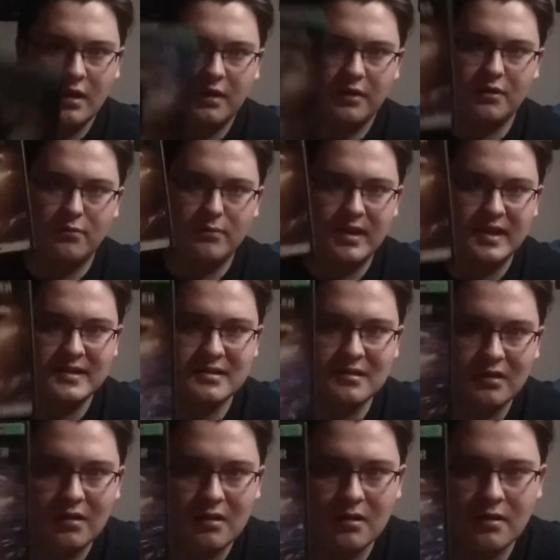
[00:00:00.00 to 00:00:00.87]
The
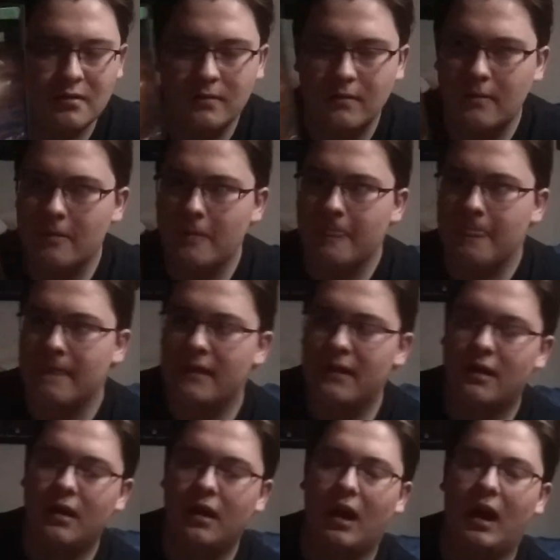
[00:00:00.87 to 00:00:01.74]
Wrestler.
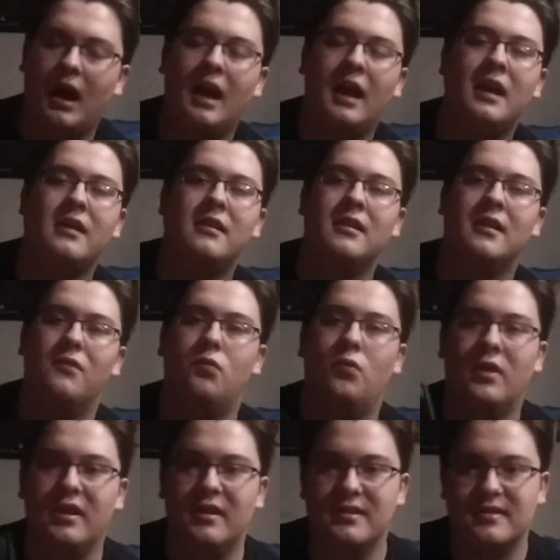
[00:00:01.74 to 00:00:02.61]
I have
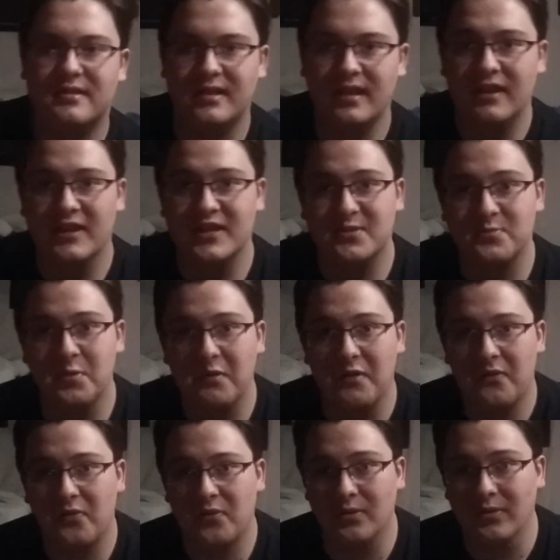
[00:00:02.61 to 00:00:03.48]
wanted to see this
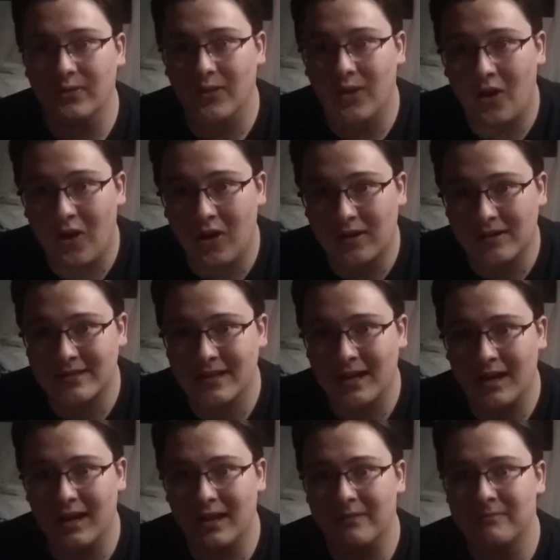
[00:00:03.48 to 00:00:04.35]
movie for a long
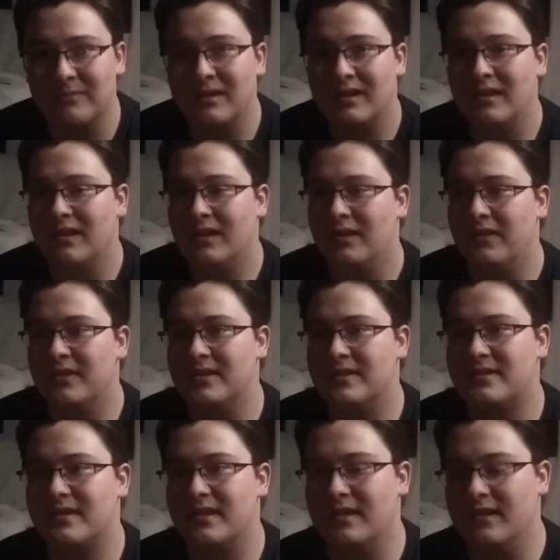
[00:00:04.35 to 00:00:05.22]
time.
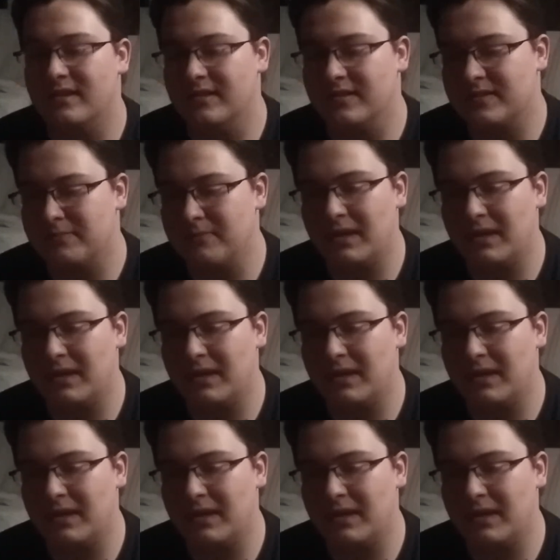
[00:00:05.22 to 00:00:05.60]
This is